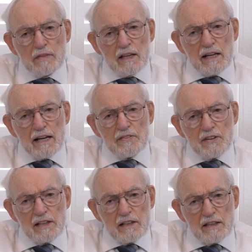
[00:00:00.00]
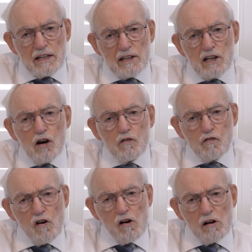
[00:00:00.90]
and then the
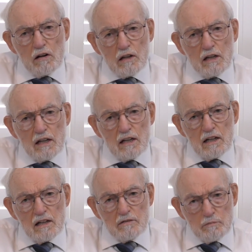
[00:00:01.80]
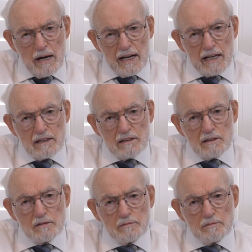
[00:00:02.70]
fall of man.